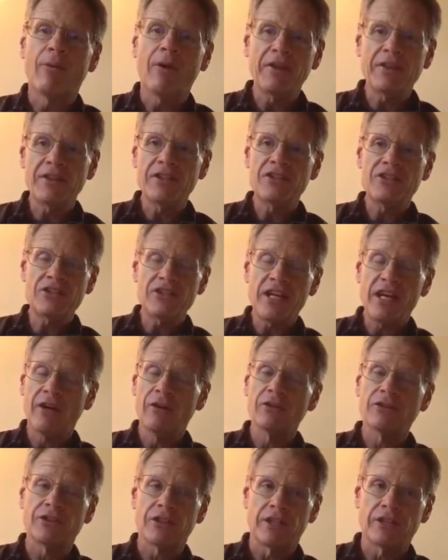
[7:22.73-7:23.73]
what this
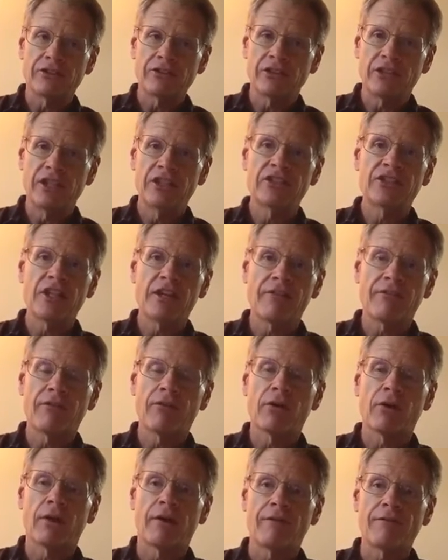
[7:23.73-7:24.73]
tells us is that
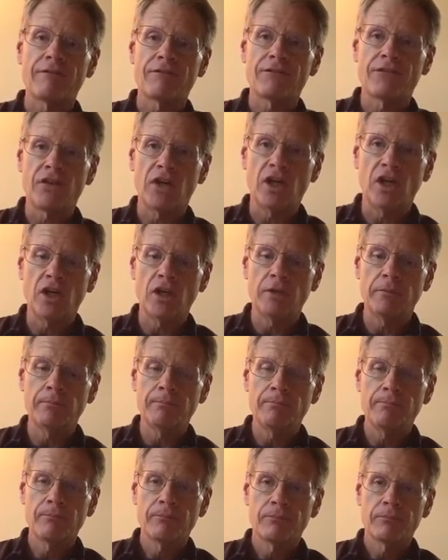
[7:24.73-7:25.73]
for a
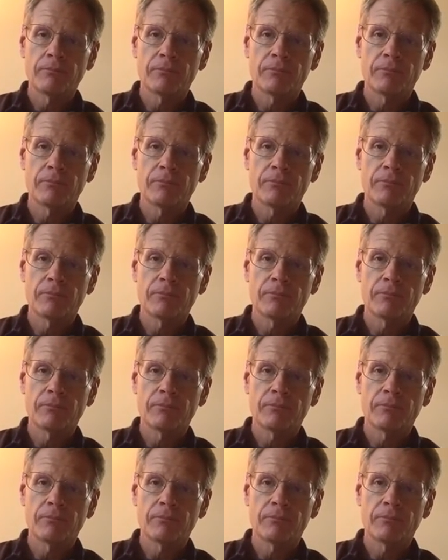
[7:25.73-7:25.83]
firm,